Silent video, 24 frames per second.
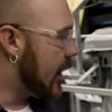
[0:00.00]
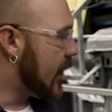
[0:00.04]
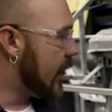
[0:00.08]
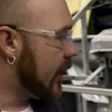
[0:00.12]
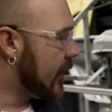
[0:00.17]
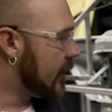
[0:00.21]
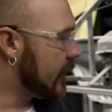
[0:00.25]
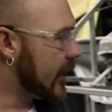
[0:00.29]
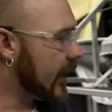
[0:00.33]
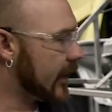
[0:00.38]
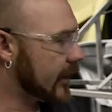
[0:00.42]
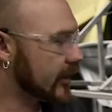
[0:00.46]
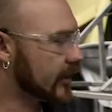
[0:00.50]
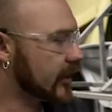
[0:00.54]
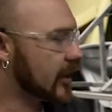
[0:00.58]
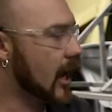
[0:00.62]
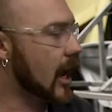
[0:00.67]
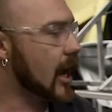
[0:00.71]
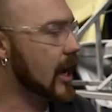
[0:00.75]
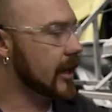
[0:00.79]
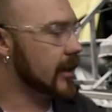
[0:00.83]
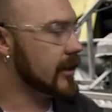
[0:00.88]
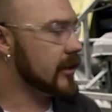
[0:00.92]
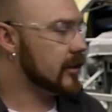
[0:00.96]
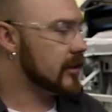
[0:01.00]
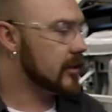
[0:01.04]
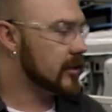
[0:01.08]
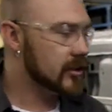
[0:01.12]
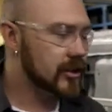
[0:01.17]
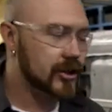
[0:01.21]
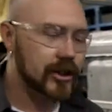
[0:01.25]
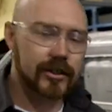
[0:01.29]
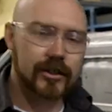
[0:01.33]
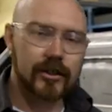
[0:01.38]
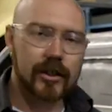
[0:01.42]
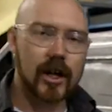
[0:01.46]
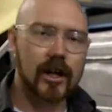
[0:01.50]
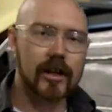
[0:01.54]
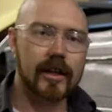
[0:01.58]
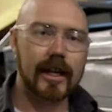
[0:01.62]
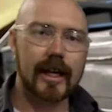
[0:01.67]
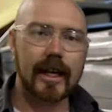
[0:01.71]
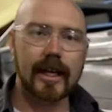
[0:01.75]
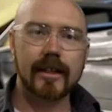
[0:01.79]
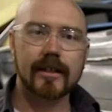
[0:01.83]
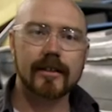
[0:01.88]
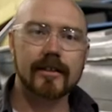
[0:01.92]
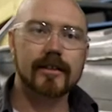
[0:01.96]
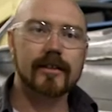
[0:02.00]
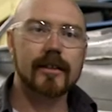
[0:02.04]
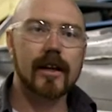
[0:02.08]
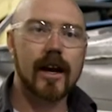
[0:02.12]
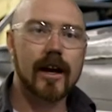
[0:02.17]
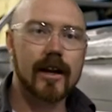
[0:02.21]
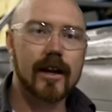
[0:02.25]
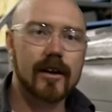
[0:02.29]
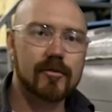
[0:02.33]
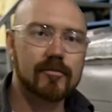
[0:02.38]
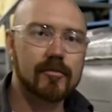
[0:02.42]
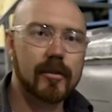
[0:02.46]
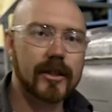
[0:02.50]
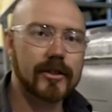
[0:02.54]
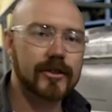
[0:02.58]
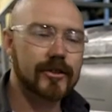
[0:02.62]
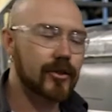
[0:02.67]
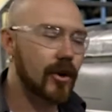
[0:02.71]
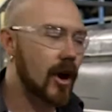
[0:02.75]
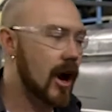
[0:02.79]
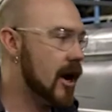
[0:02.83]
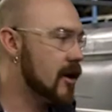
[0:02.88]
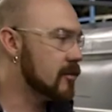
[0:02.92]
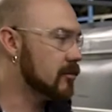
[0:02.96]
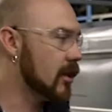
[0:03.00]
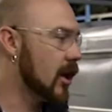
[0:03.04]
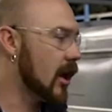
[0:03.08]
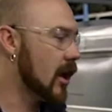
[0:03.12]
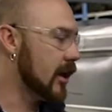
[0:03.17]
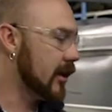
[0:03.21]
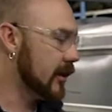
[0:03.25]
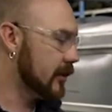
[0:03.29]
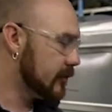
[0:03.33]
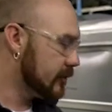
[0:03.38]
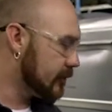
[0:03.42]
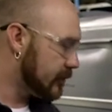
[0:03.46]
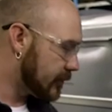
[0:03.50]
and then cut just on the inside of my scribe line.